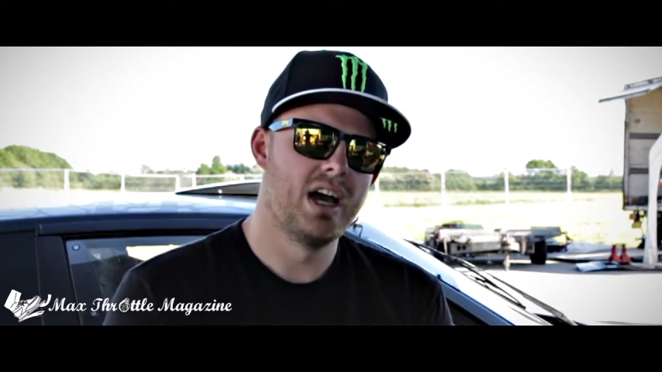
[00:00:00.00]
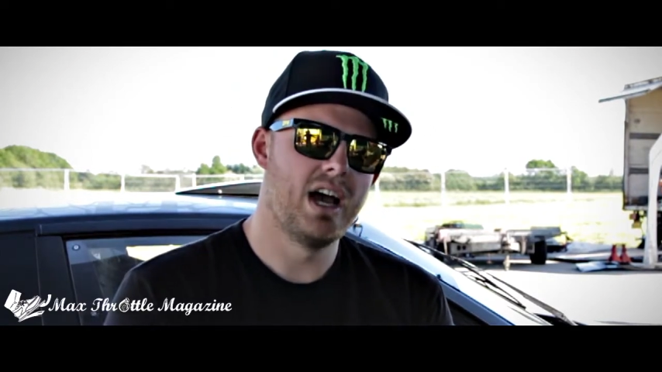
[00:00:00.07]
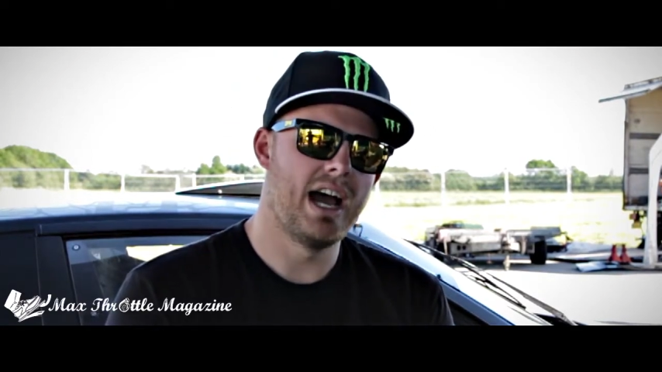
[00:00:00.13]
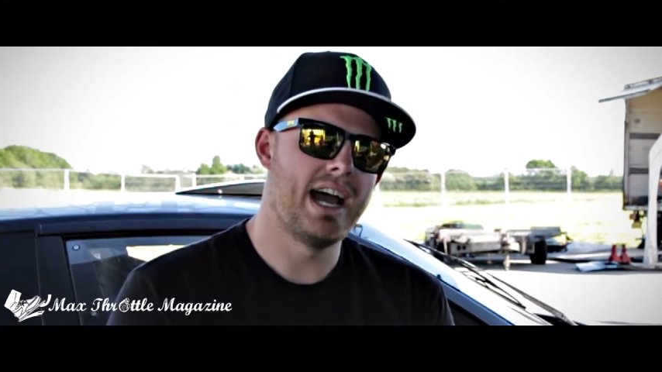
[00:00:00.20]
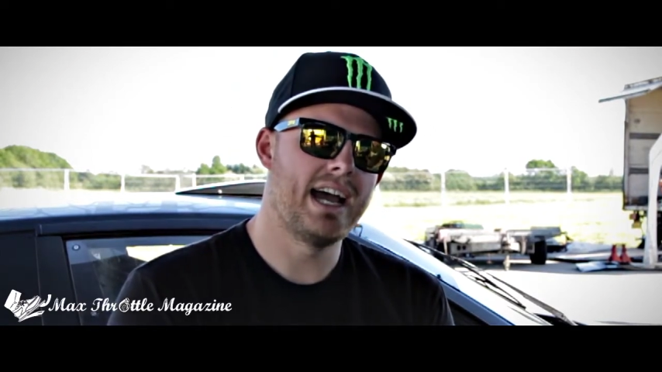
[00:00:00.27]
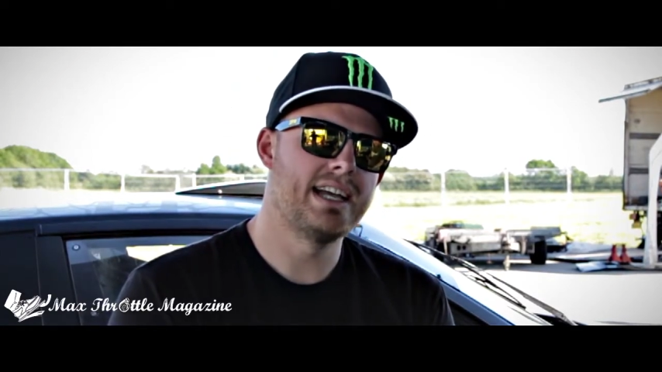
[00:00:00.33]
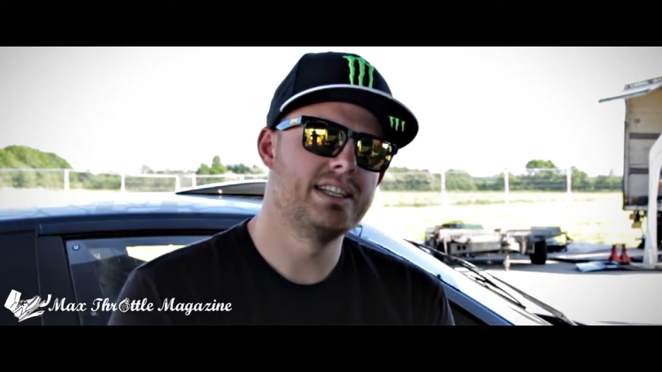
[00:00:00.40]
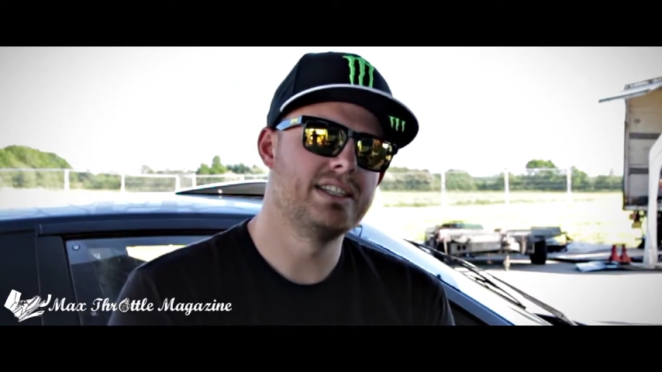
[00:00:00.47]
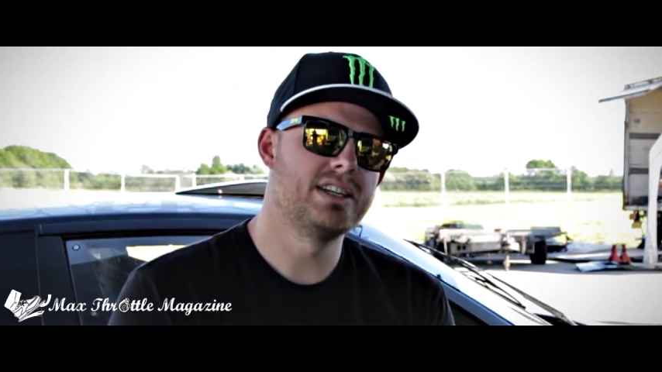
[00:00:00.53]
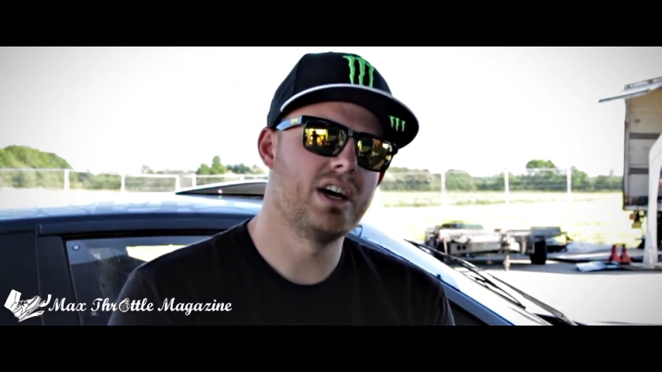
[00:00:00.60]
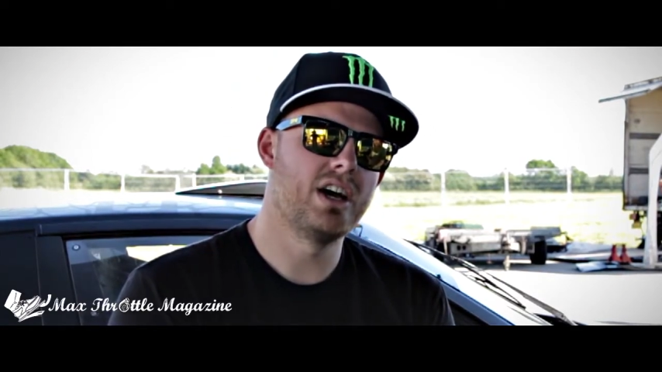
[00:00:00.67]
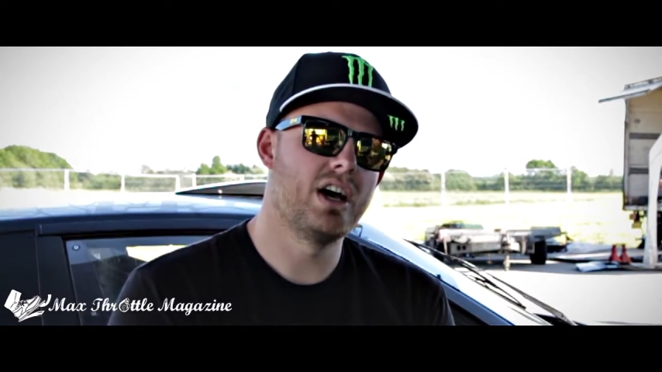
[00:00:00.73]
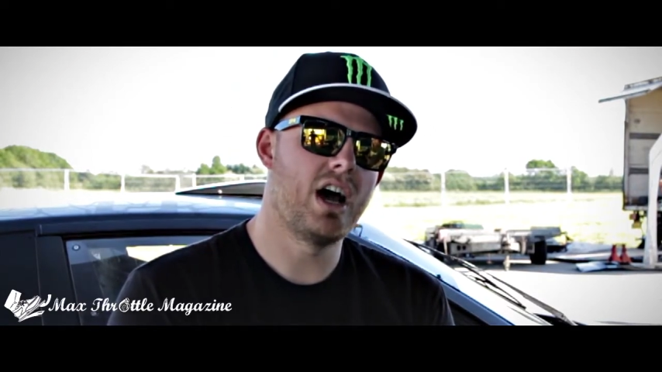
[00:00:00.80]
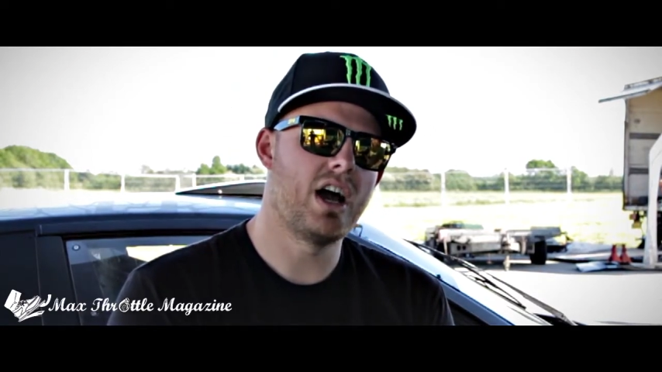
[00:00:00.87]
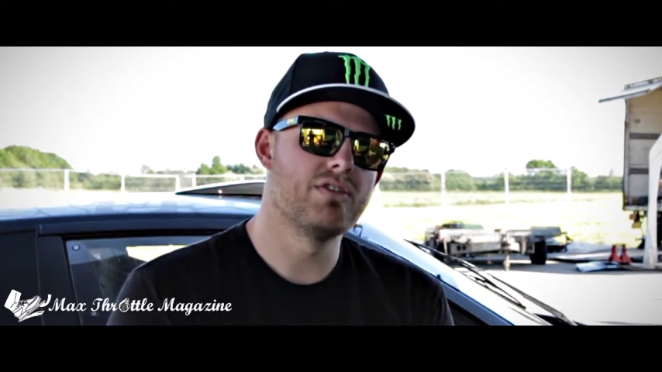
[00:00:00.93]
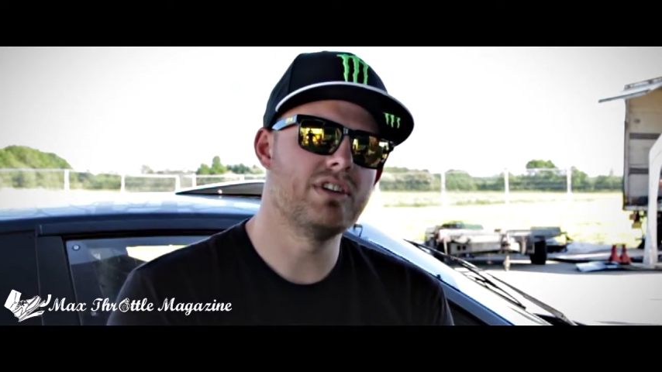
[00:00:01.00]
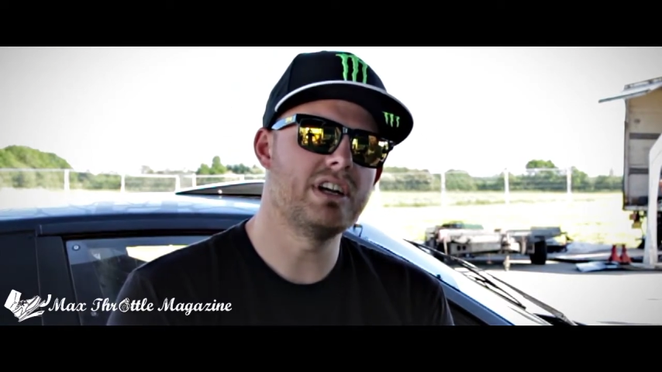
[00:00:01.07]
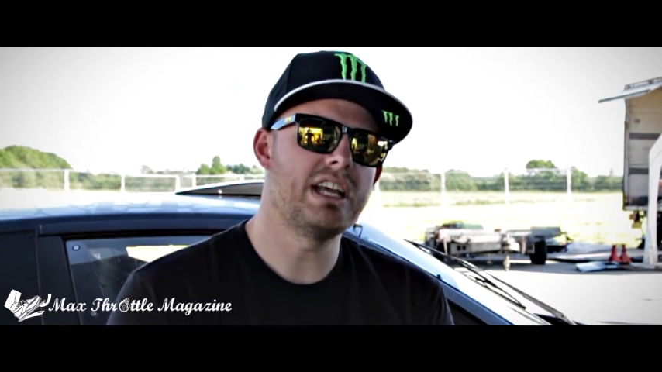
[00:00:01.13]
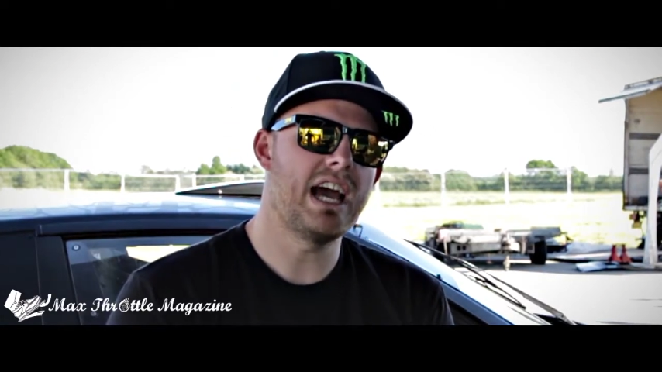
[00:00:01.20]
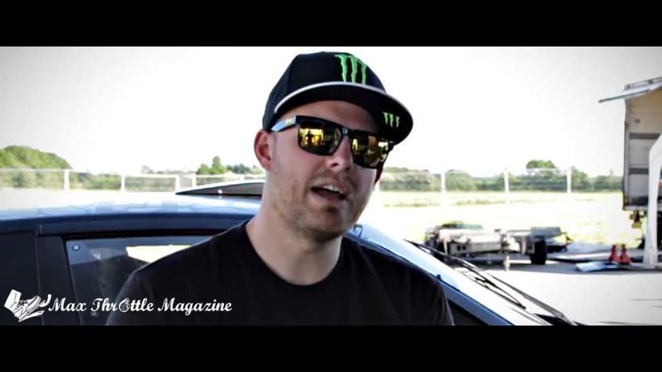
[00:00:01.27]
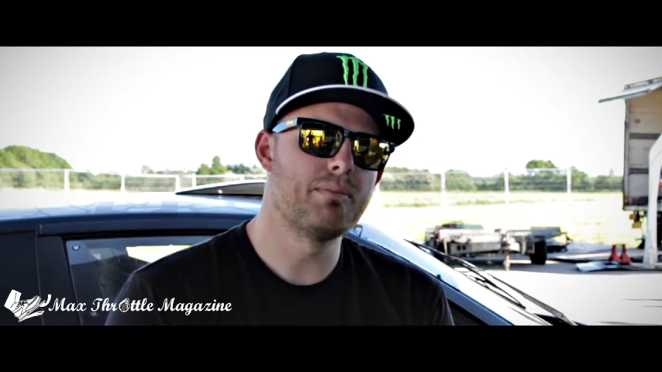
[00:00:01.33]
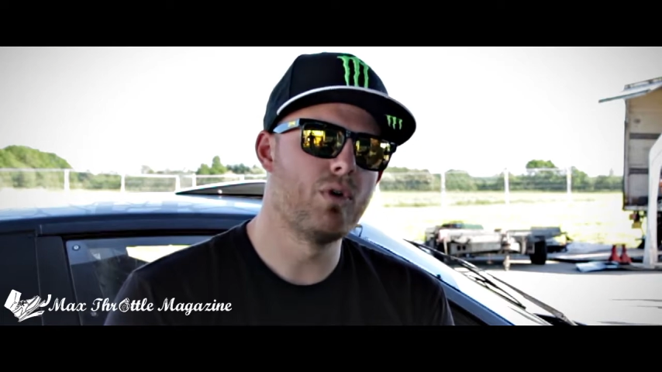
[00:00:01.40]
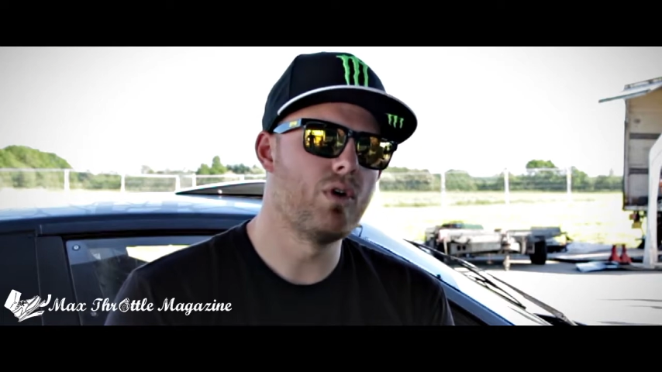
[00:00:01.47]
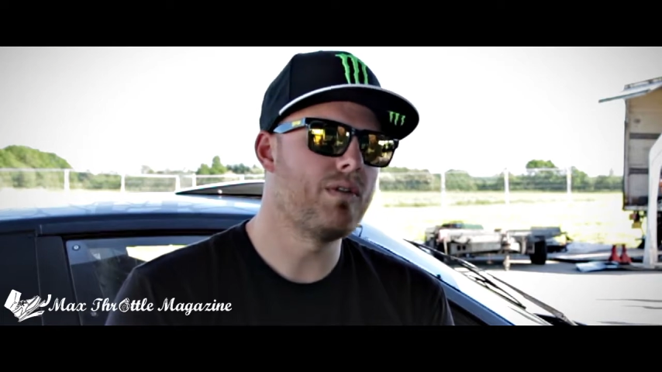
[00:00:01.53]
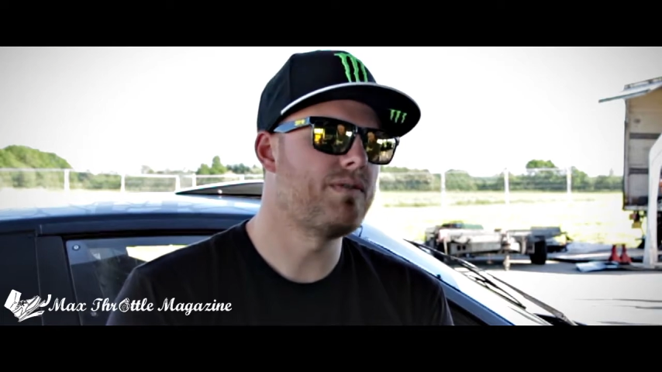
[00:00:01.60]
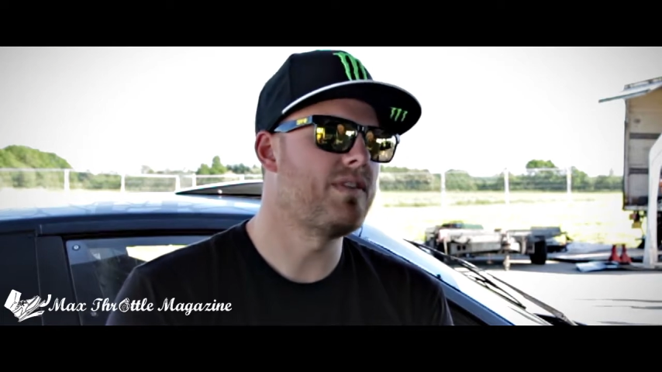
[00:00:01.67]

and I really had more